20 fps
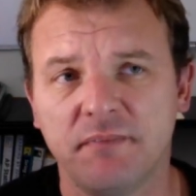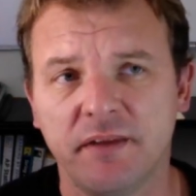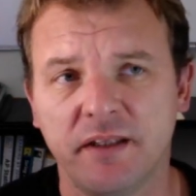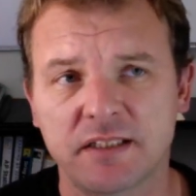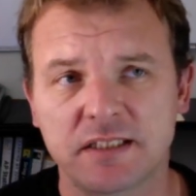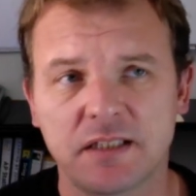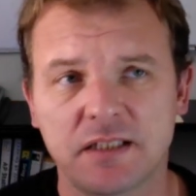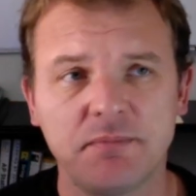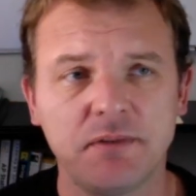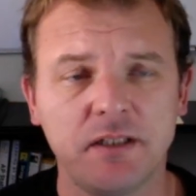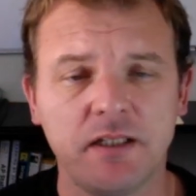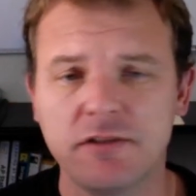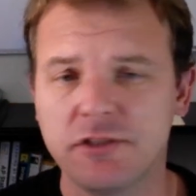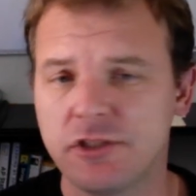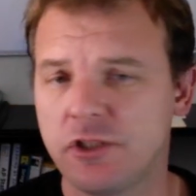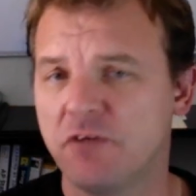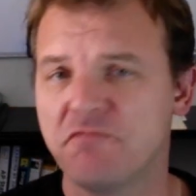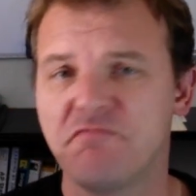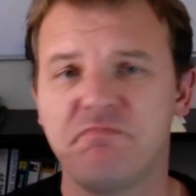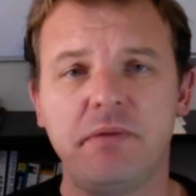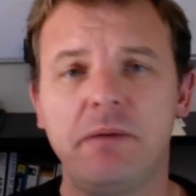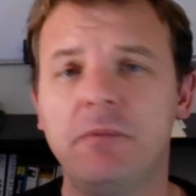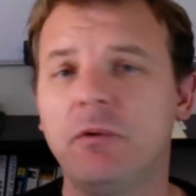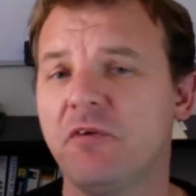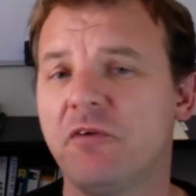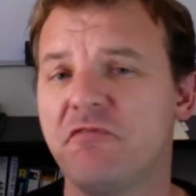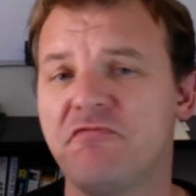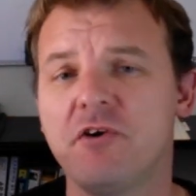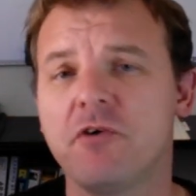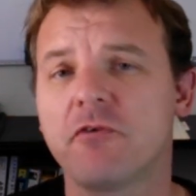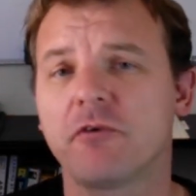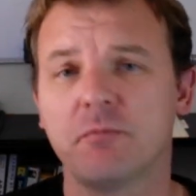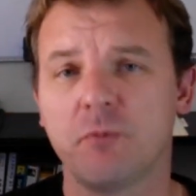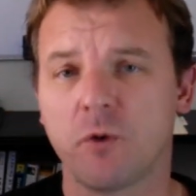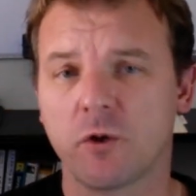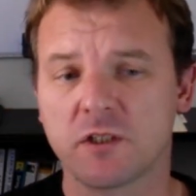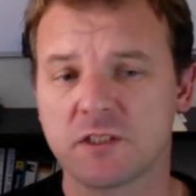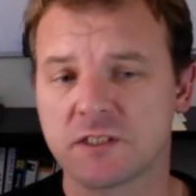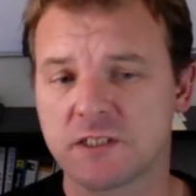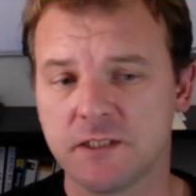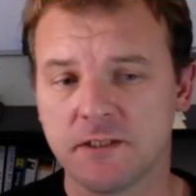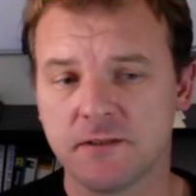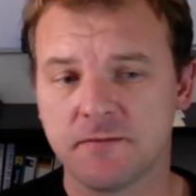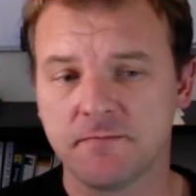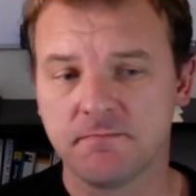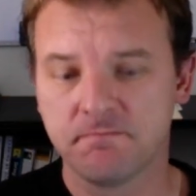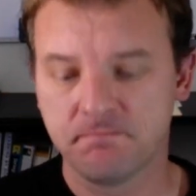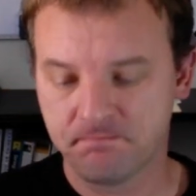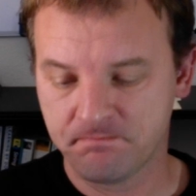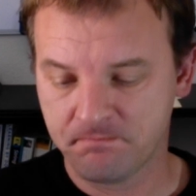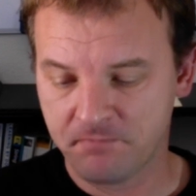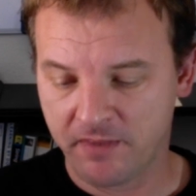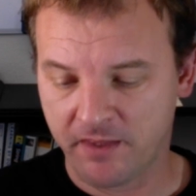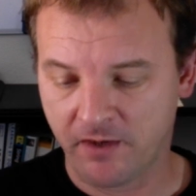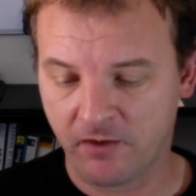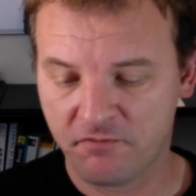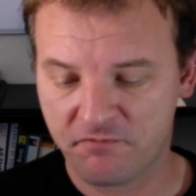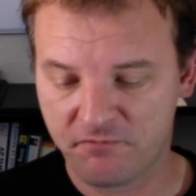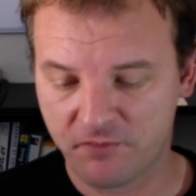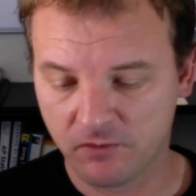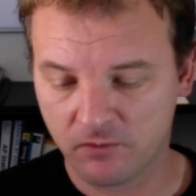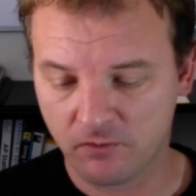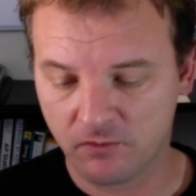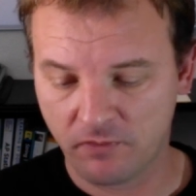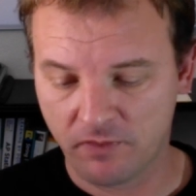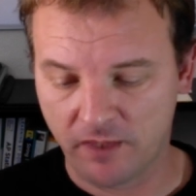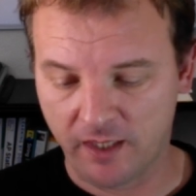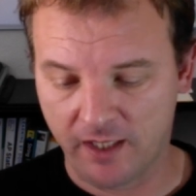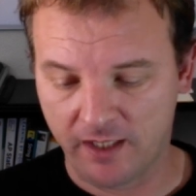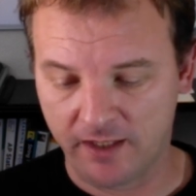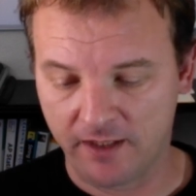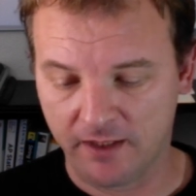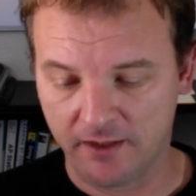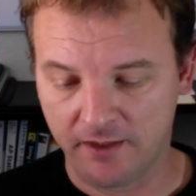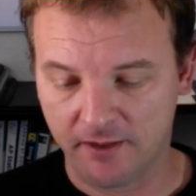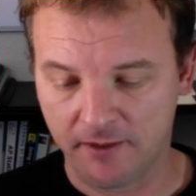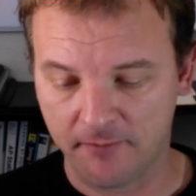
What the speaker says: And sometimes people don't feel remorse. They don't feel that,